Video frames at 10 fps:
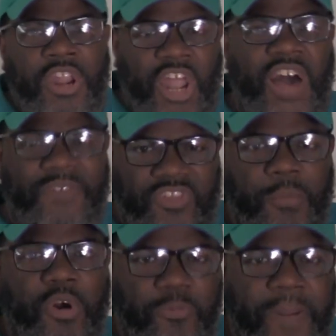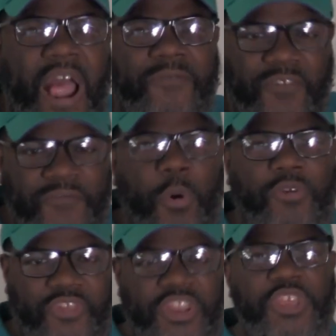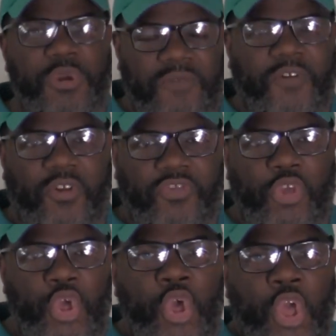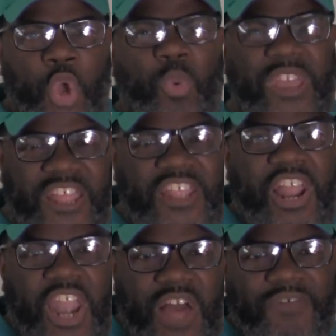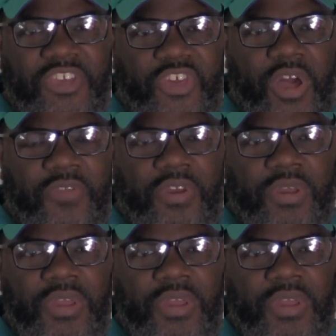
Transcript: Love is the most powerful force in the universe. And we need to love each other.